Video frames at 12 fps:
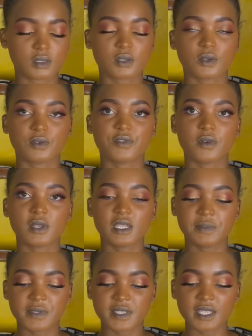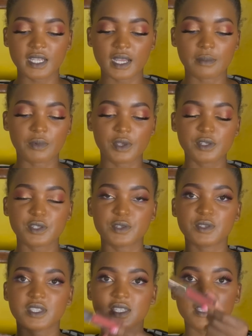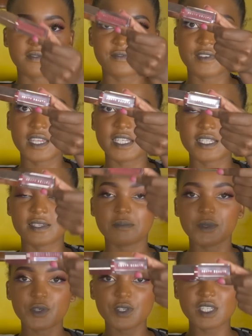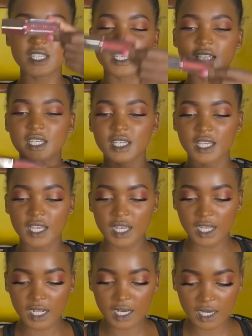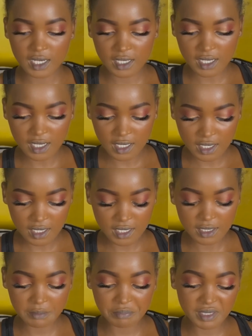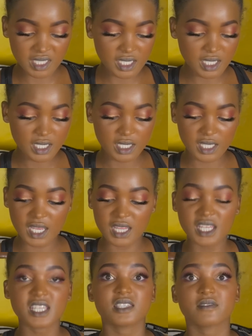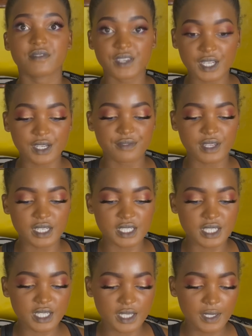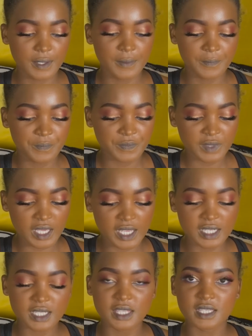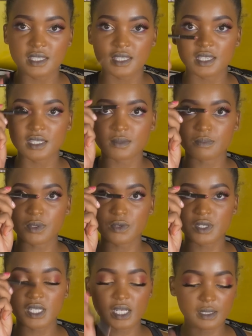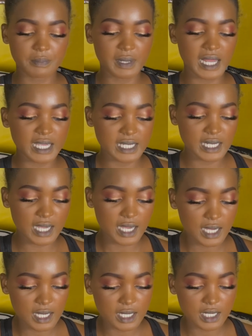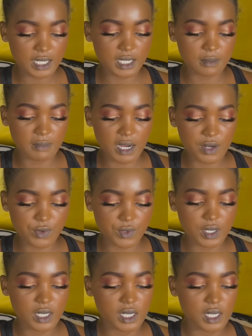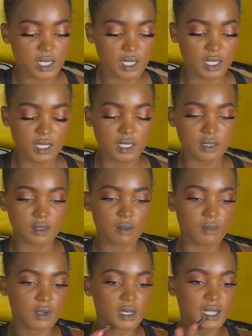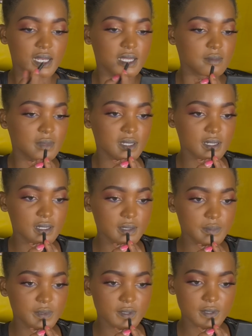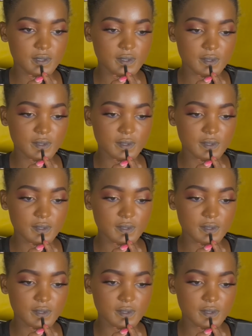So for lipstick, I'm going to use this Fenty Beauty Lippy. Yeah, there is fake Fenty. And this Kiss Beauty lip liner in maroon. So I'm gonna line my lips.